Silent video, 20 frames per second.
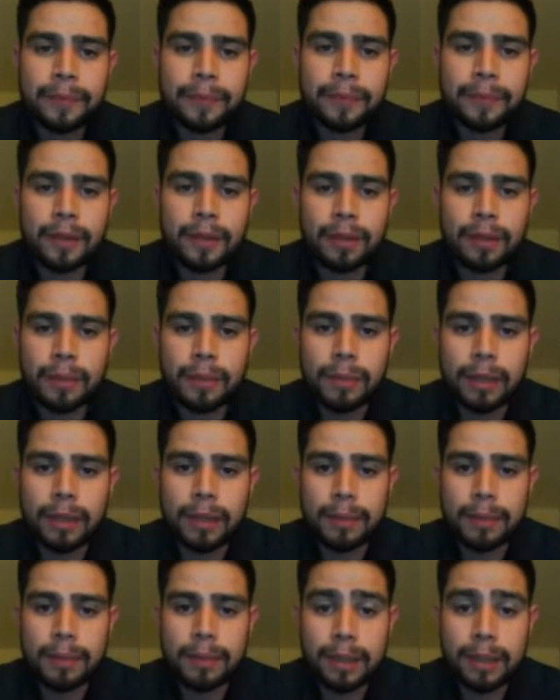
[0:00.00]
we have
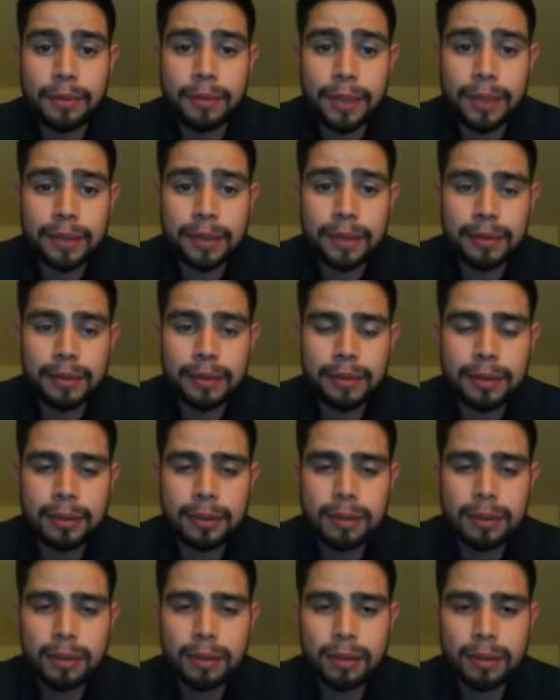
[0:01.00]
an increase
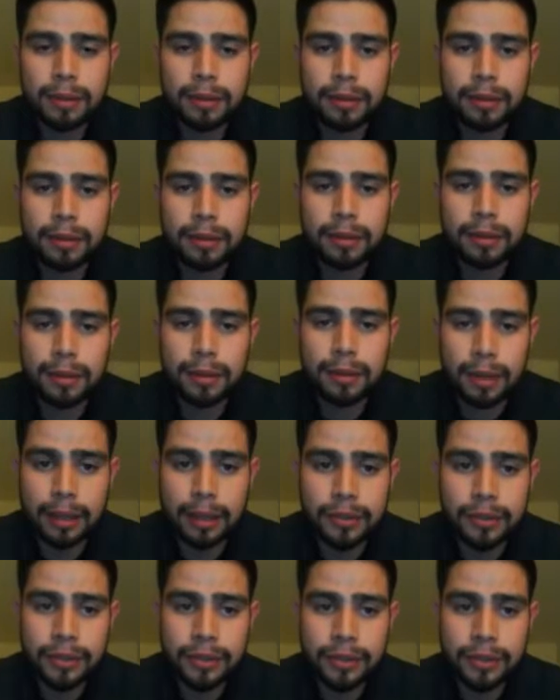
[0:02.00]
in the
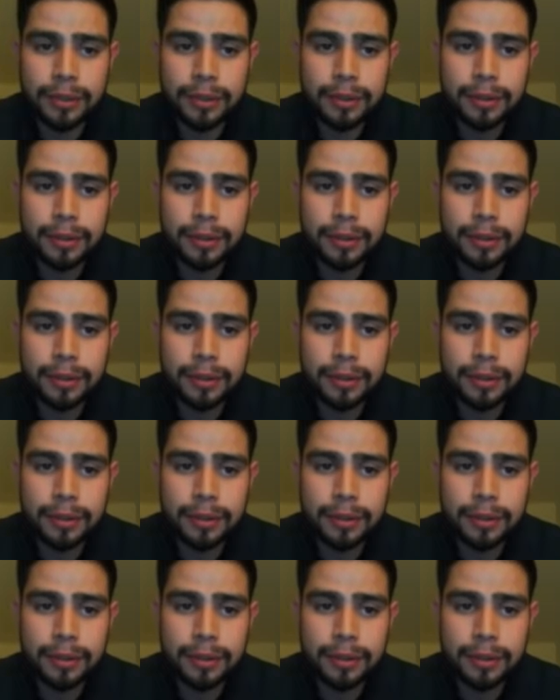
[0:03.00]
last year.